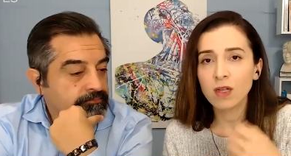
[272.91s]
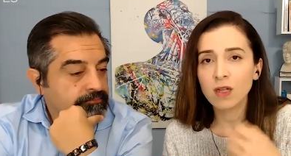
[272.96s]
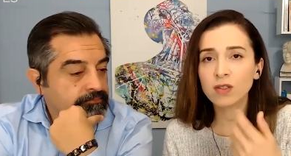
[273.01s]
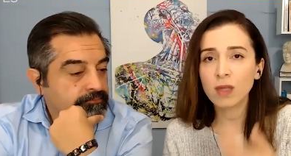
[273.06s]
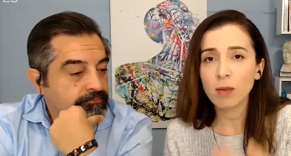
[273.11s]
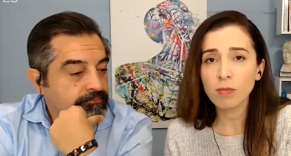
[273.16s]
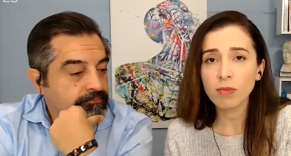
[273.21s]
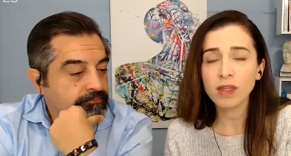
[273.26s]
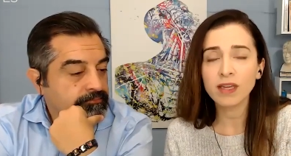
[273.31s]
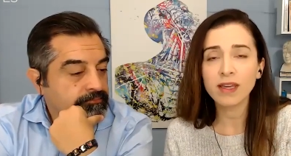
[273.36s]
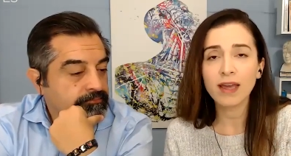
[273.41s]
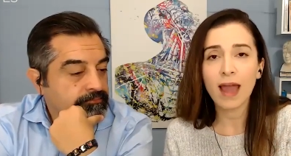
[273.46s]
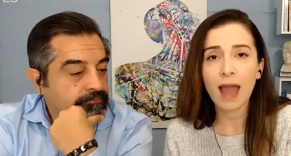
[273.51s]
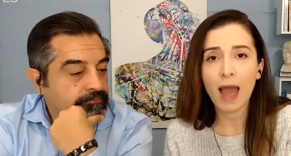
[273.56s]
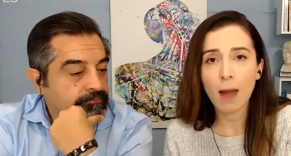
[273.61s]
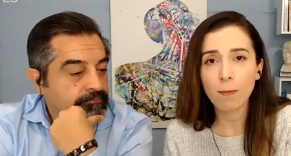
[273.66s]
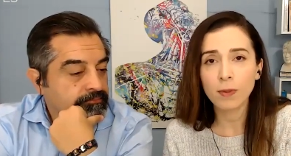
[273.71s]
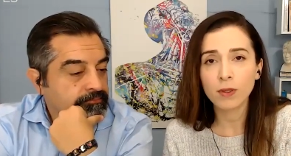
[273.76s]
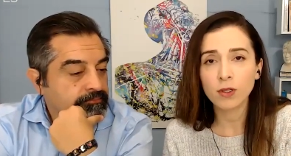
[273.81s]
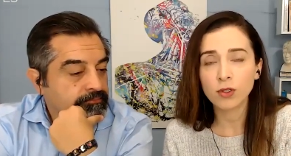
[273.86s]
Speaker 1: something
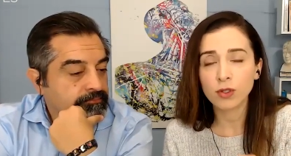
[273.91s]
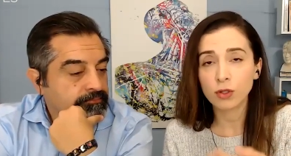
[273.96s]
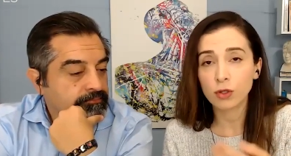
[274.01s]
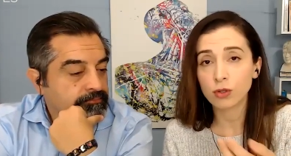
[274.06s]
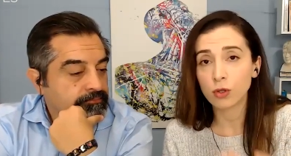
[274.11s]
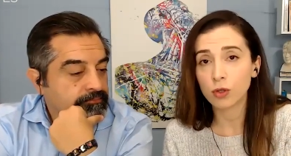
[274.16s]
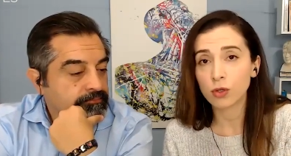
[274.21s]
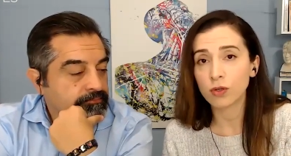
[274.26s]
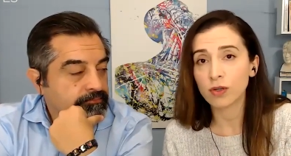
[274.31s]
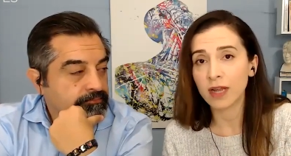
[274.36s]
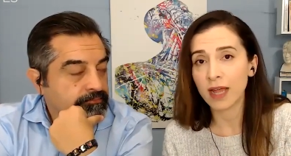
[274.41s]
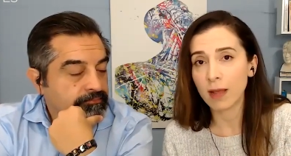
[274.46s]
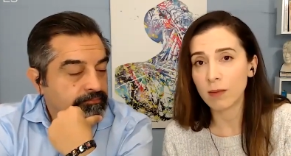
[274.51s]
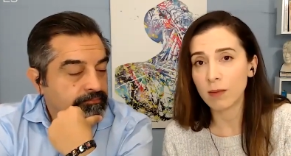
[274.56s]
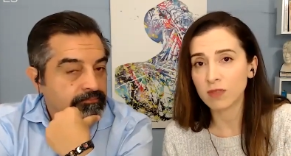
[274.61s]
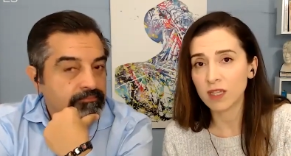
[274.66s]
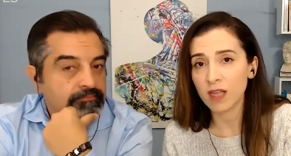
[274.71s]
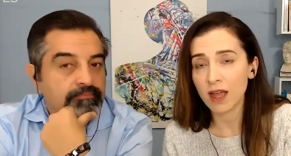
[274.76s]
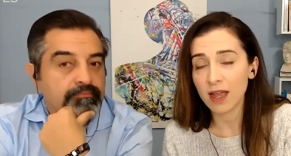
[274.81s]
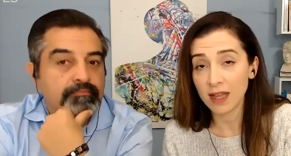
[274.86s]
happens to certain
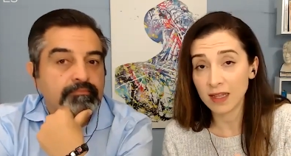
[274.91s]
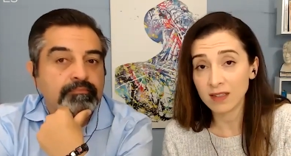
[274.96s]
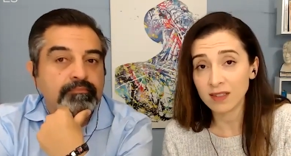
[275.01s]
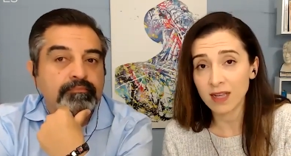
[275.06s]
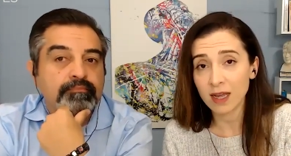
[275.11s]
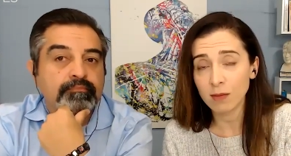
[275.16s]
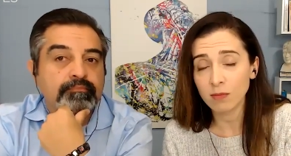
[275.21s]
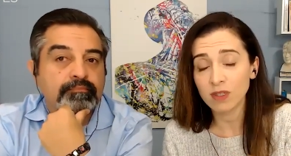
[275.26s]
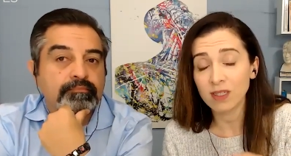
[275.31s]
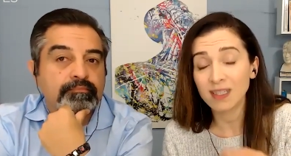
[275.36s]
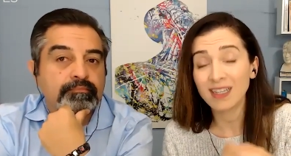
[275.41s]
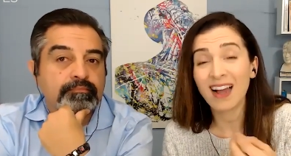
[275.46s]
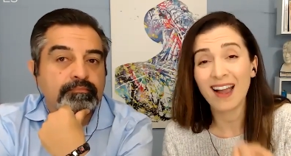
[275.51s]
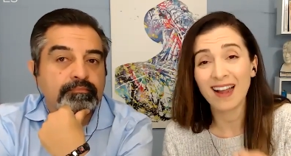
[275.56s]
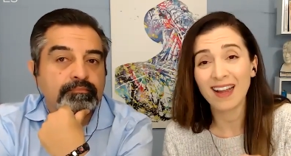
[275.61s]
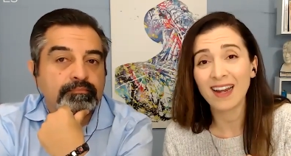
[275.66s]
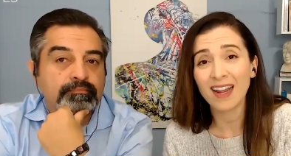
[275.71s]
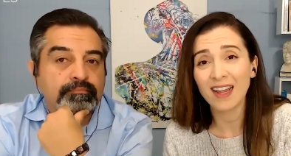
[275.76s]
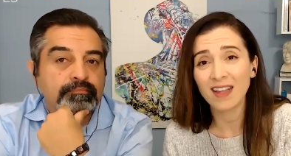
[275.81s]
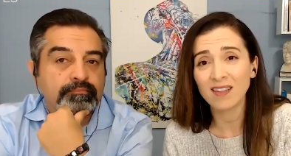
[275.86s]
enzymes
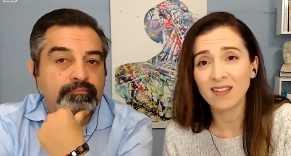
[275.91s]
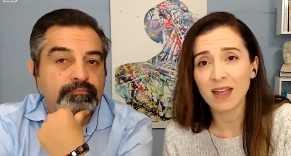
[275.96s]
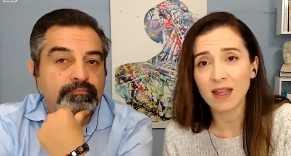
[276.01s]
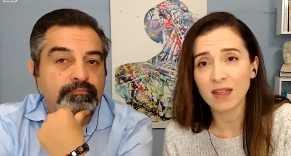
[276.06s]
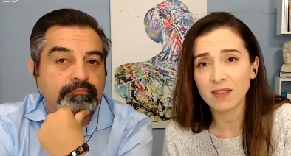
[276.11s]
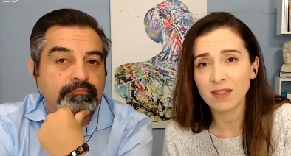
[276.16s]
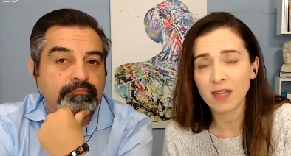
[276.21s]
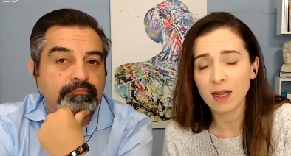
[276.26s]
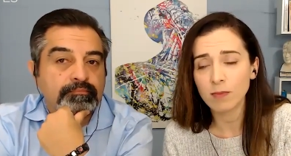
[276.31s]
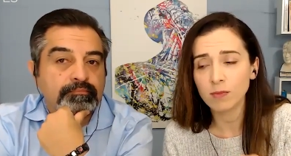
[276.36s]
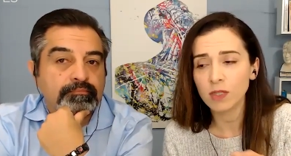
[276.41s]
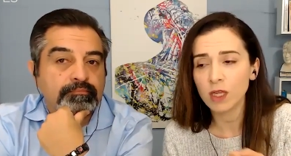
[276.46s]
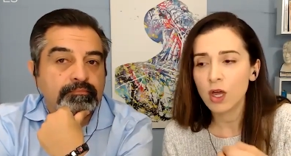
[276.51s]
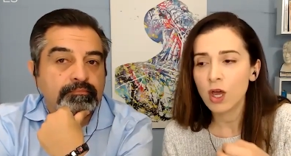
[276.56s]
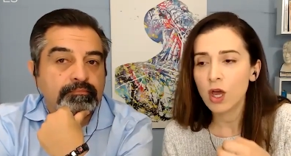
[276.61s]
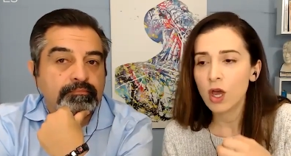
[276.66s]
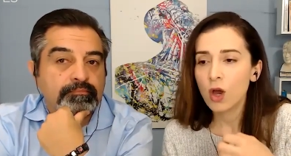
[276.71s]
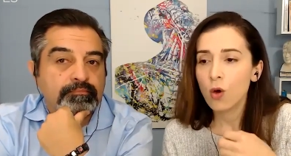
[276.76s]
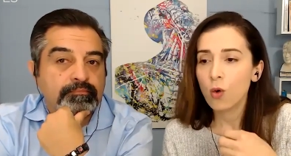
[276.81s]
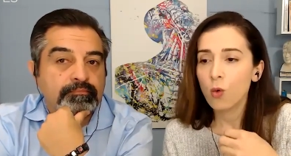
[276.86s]
kinase enzymes
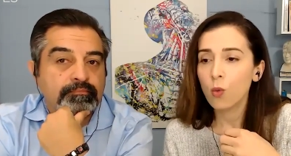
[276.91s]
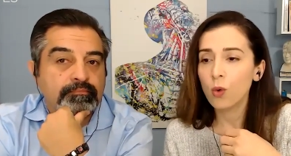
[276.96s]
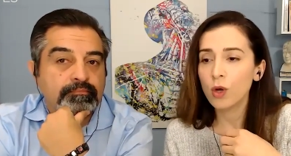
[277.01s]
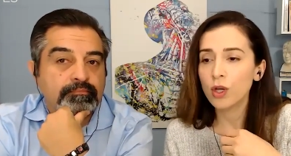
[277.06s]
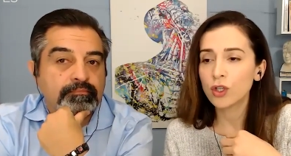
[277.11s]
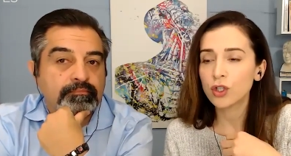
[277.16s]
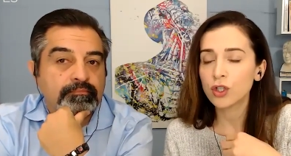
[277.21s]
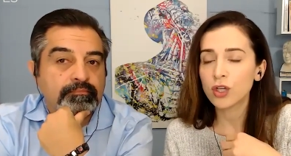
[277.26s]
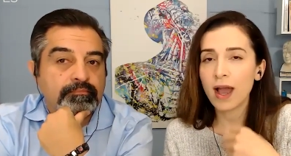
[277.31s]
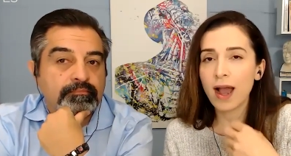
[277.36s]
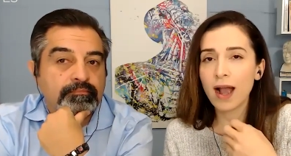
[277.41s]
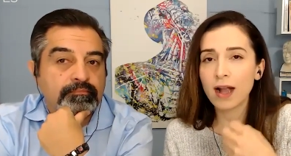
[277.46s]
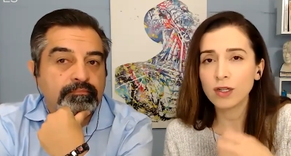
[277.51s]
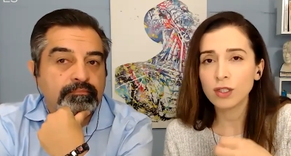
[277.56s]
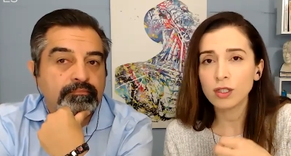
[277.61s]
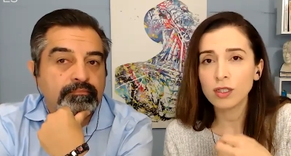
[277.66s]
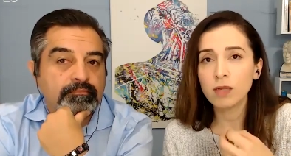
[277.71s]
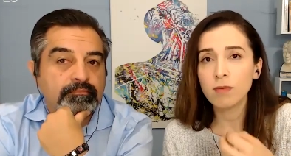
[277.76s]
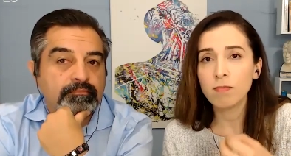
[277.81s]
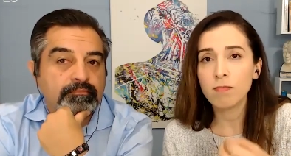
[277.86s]
which
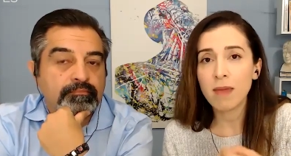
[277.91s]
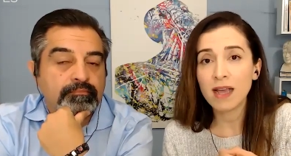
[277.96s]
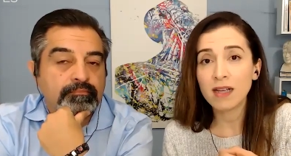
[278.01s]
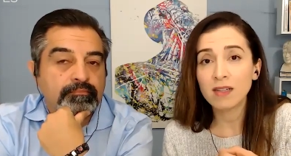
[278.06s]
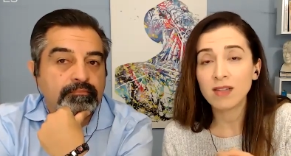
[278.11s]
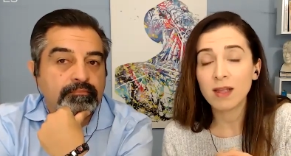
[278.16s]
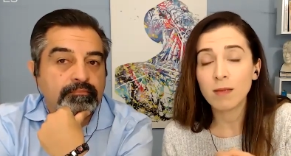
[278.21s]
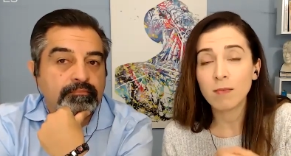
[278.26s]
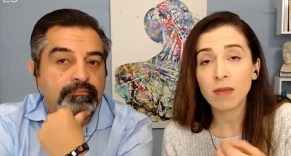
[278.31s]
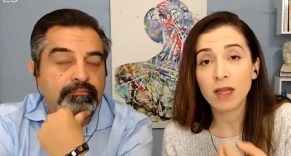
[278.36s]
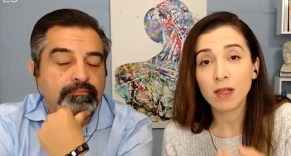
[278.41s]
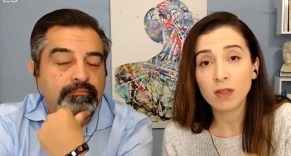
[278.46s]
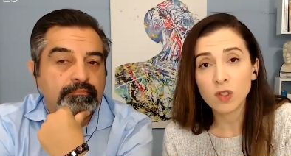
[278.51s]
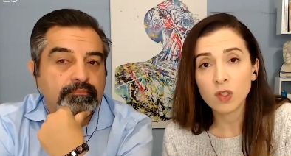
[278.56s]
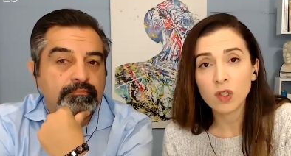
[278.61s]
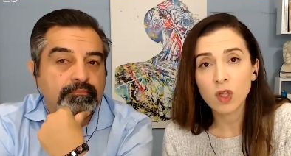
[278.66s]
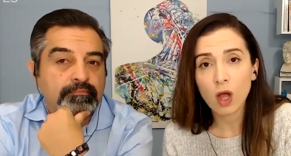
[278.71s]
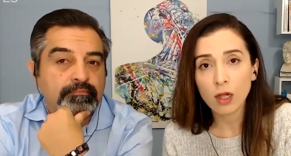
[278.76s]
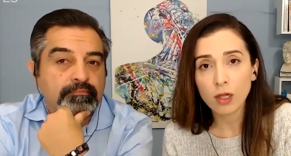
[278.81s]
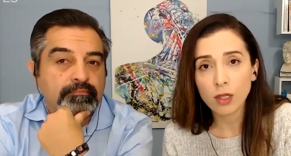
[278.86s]
actually makes them
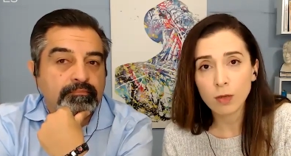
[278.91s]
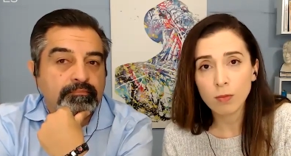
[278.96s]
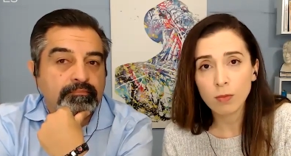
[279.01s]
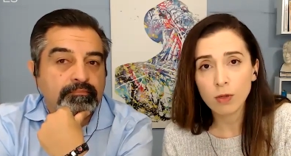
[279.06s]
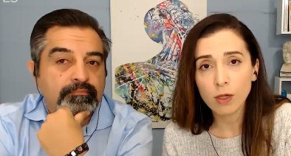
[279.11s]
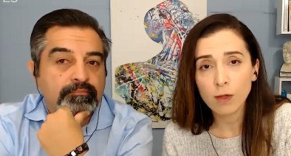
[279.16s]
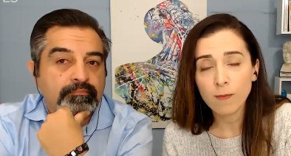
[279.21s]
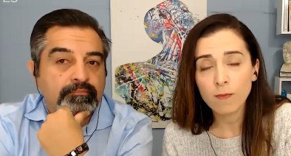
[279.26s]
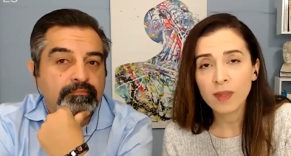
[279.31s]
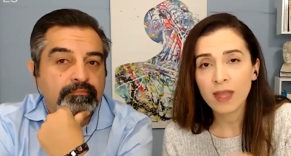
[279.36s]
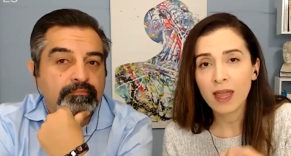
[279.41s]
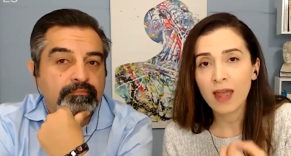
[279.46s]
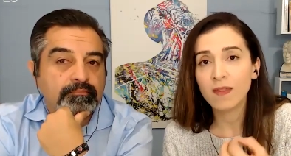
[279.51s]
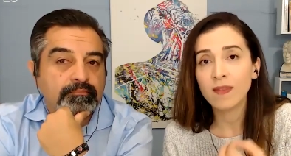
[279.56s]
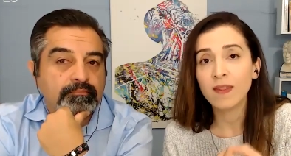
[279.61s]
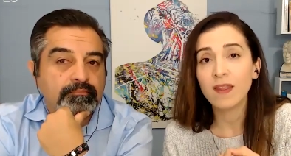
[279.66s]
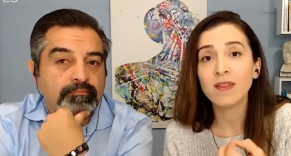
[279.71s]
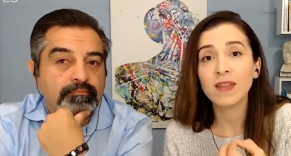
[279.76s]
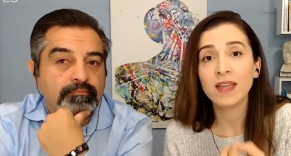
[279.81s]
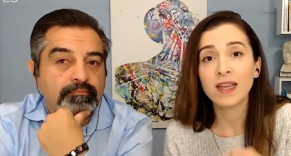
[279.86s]
insoluble and
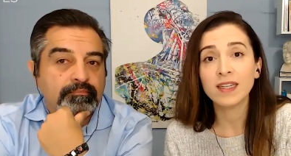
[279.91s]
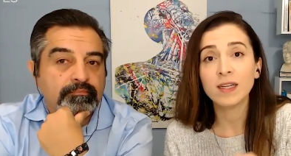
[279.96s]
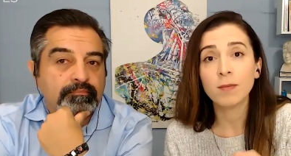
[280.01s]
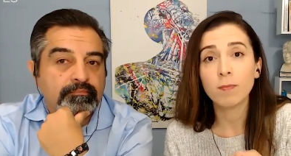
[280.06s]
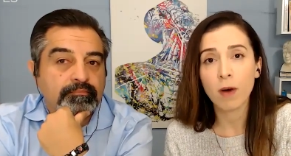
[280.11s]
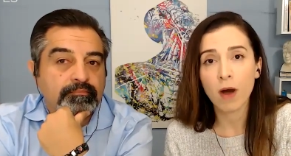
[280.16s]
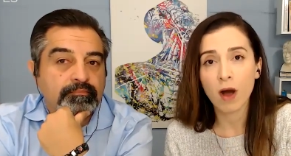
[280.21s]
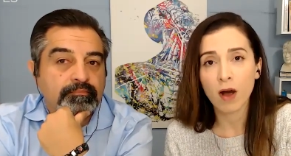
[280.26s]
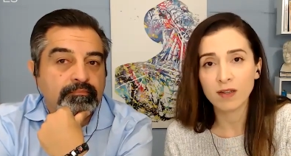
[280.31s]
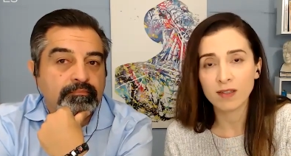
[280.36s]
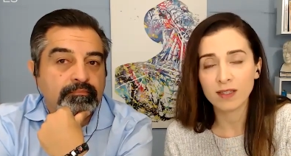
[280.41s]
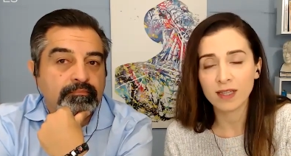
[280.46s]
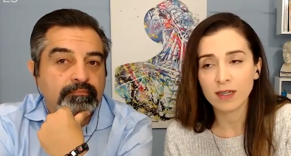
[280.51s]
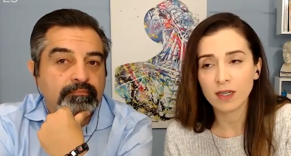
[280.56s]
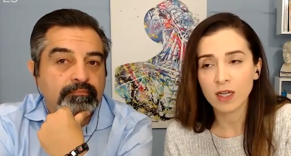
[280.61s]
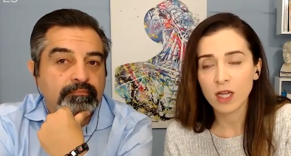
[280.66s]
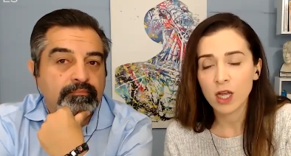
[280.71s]
then they deposit.